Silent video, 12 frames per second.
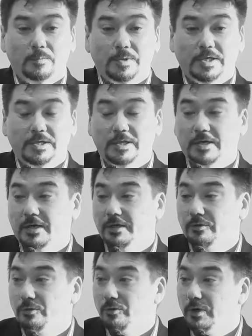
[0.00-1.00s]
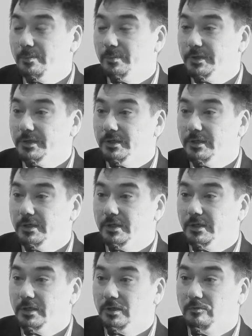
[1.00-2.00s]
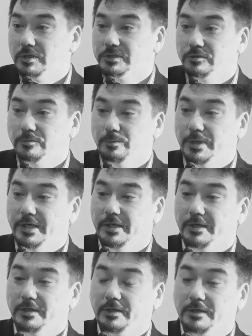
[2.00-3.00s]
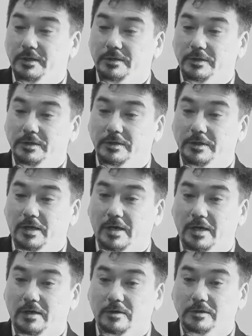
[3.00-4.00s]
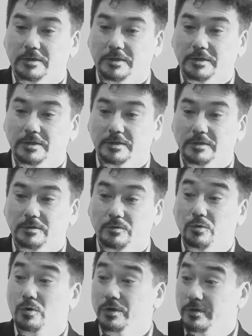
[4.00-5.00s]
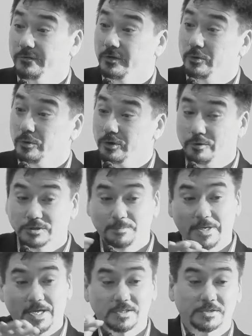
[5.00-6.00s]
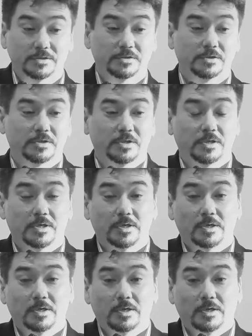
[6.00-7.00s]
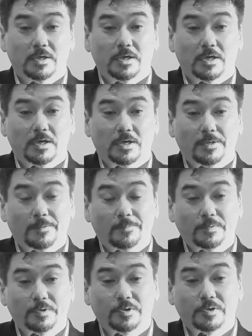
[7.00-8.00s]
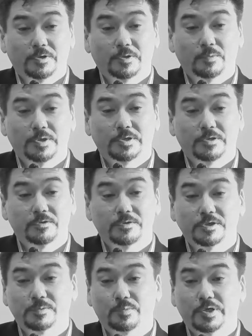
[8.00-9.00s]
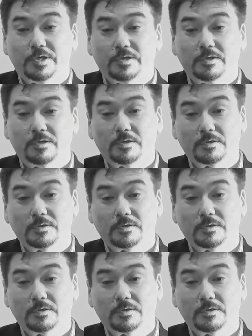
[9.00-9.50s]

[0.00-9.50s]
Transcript: Being that I grew up in uh, Resolute Bay in the, in the high Arctic, north of the Northwest Passage, uh, during the winter and the spring,